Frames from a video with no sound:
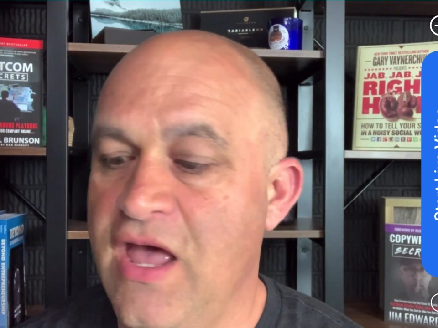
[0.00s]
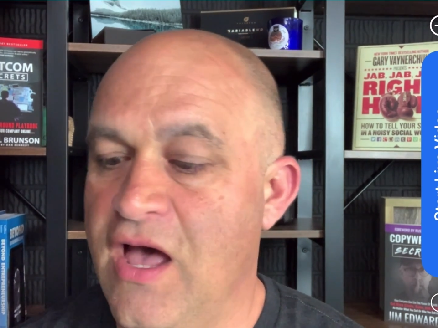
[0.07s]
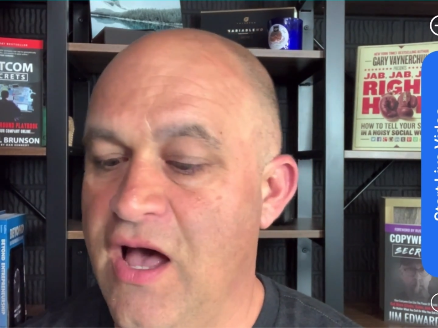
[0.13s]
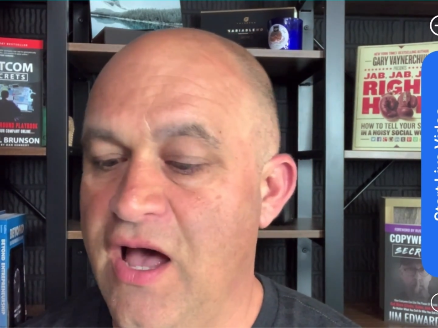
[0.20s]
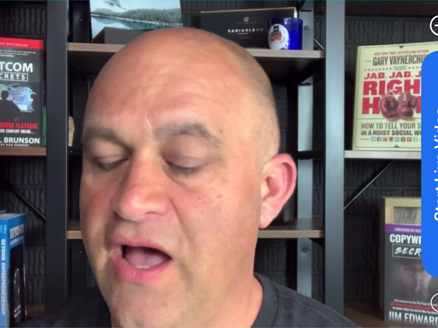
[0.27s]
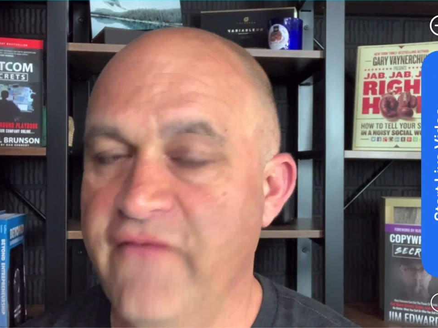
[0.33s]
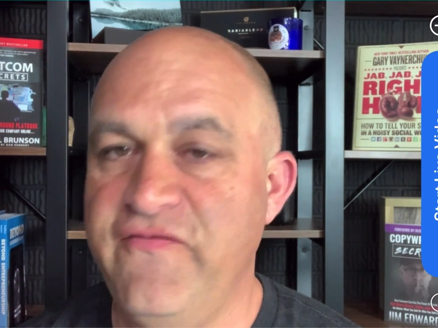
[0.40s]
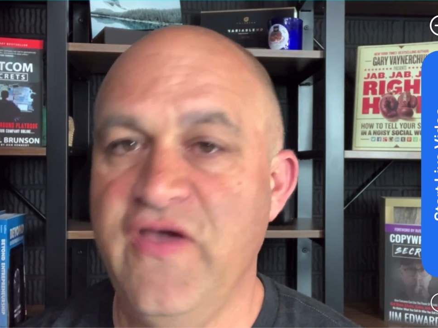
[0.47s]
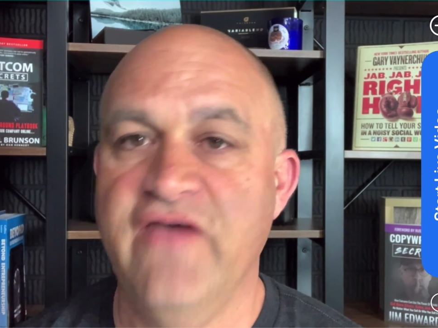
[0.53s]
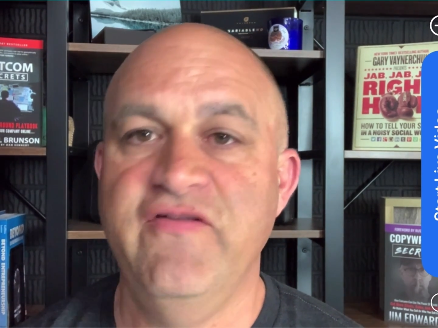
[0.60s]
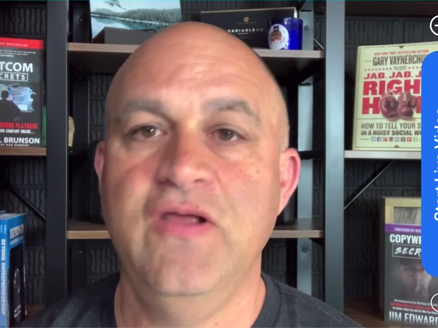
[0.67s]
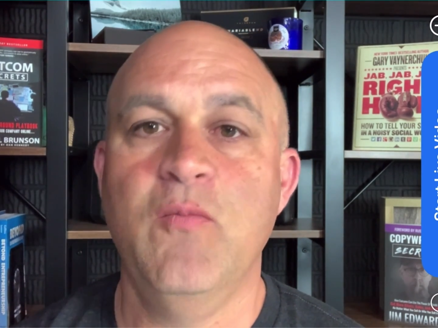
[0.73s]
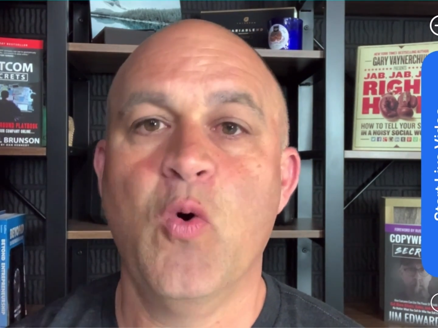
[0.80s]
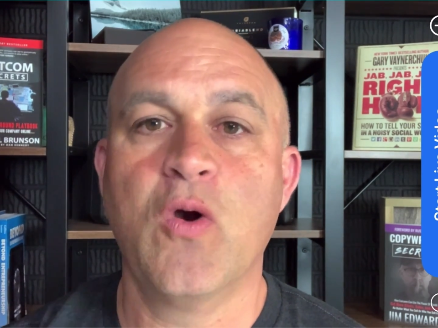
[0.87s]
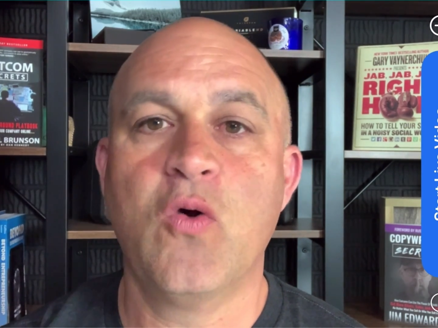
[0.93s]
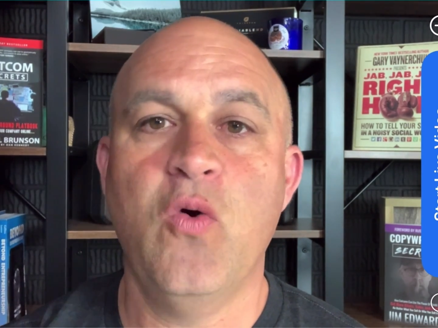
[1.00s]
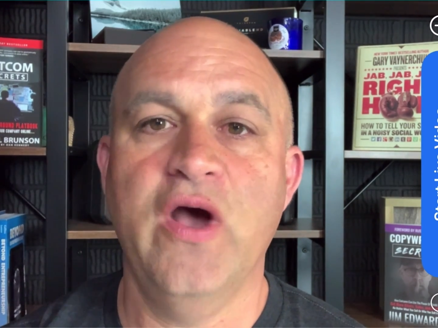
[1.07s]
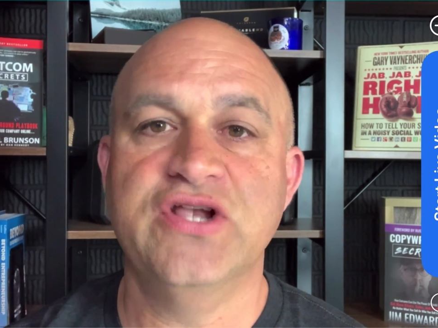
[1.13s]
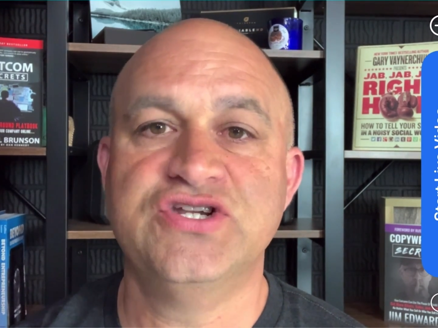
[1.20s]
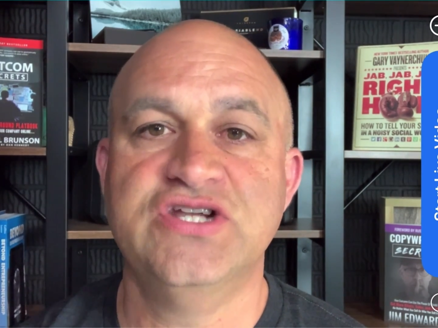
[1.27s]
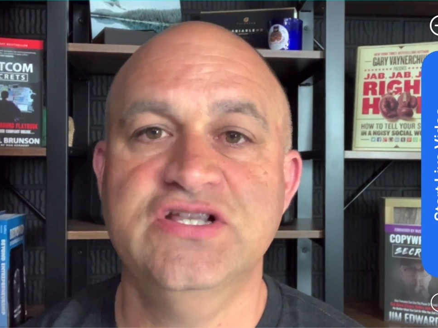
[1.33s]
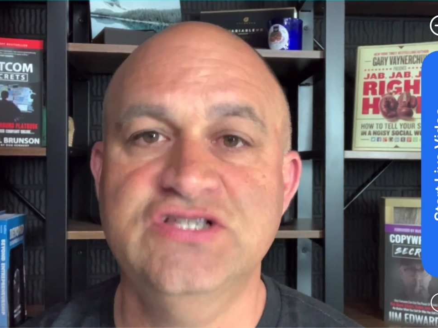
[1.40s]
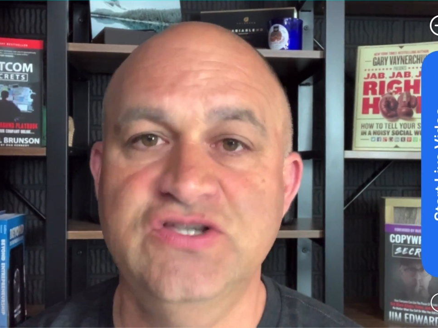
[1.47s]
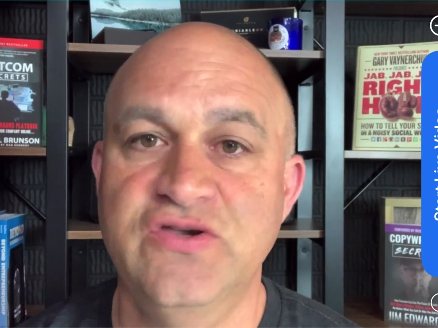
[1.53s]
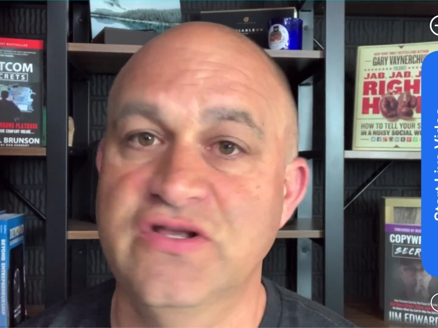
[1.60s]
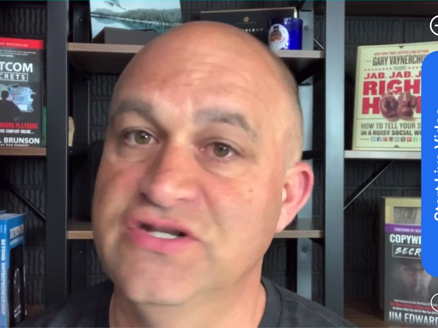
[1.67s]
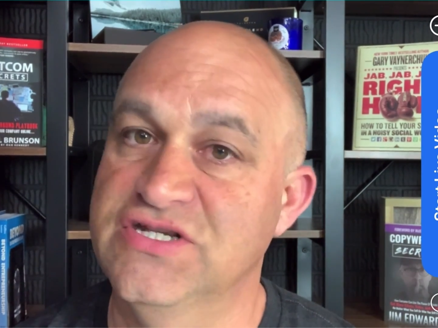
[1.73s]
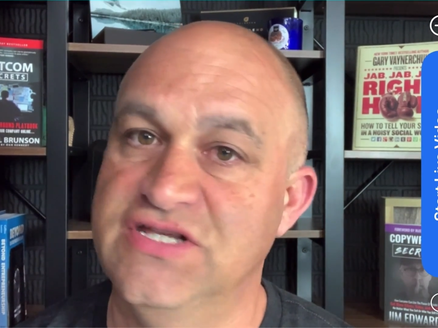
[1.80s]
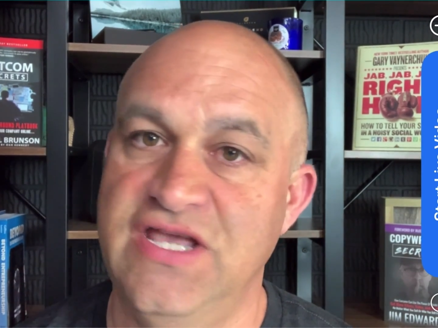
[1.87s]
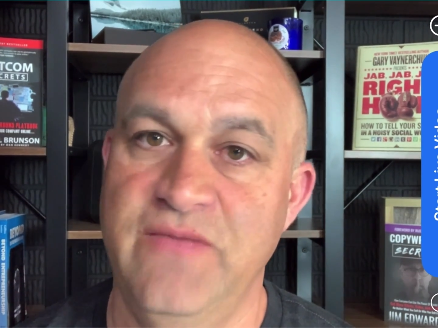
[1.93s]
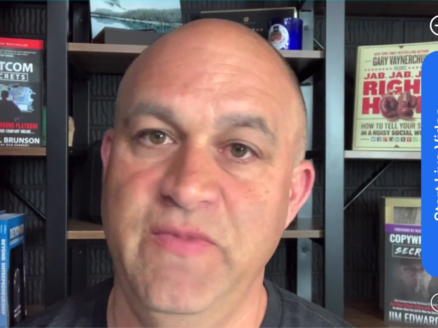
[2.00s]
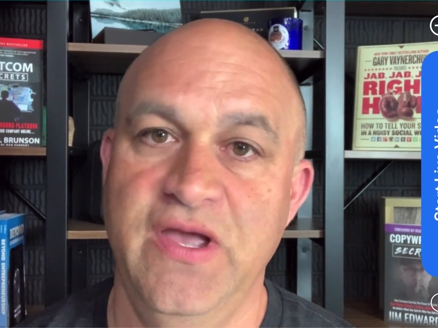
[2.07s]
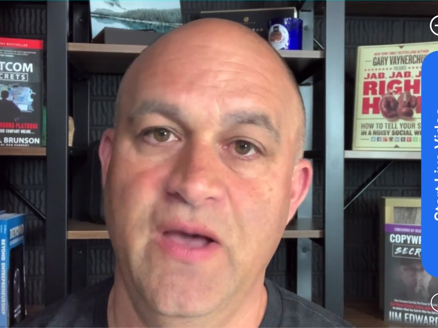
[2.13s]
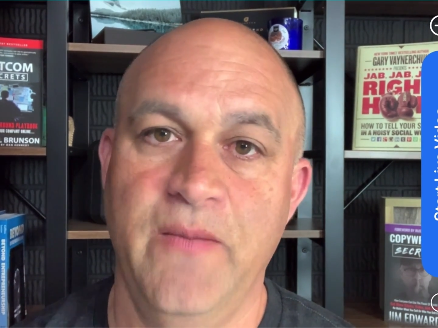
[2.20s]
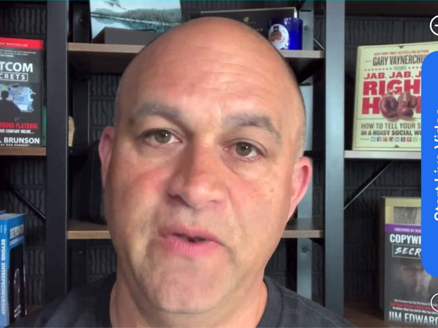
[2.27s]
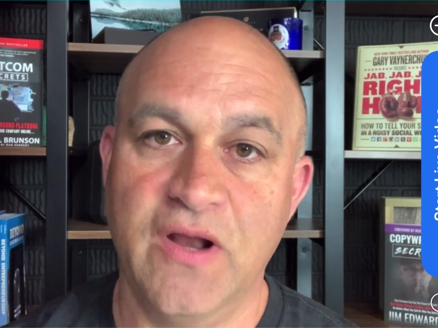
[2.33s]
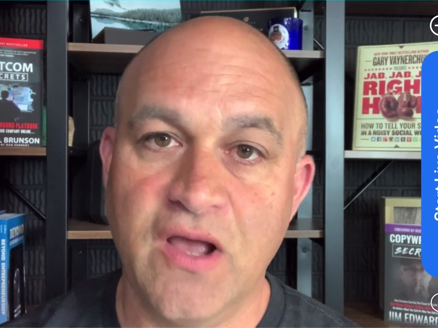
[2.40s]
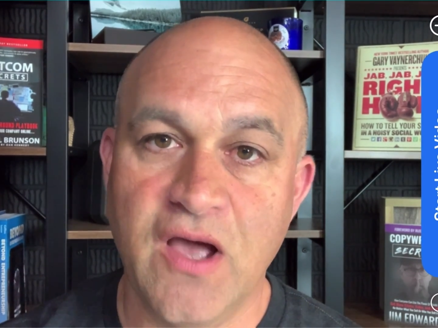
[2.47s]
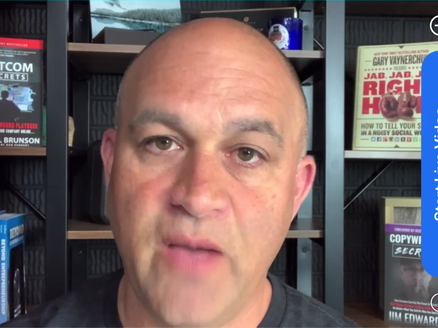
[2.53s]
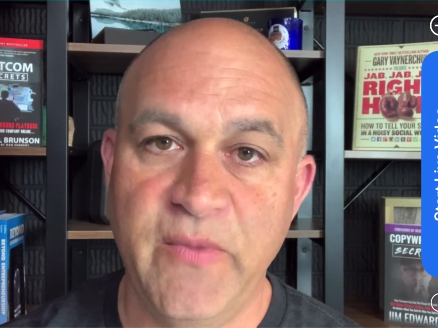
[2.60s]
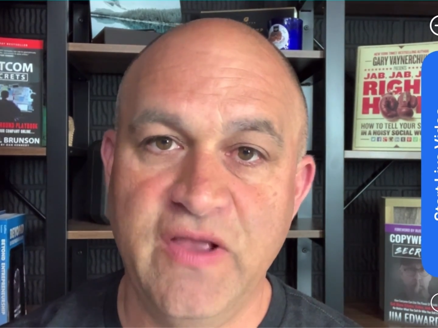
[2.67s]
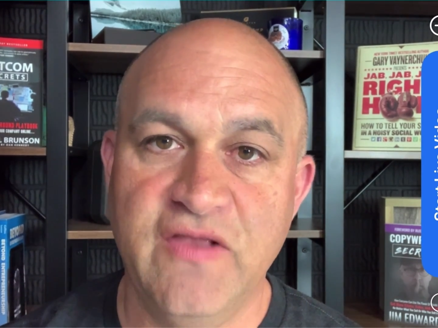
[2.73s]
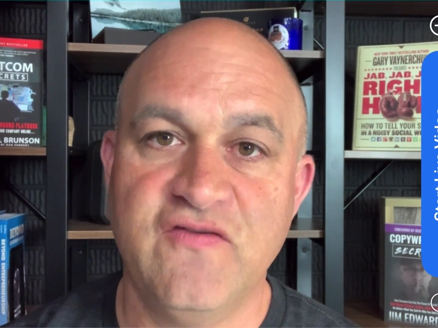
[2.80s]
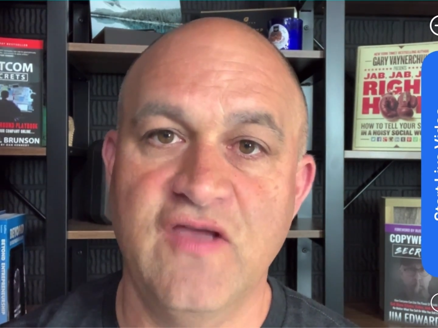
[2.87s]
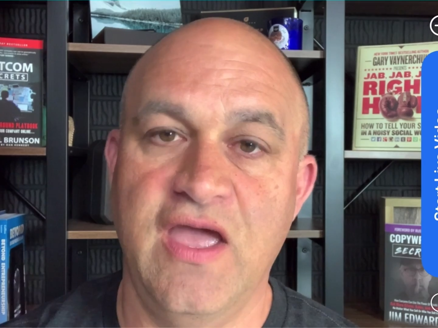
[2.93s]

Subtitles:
If you have any more questions, you can just hit me up in the comments,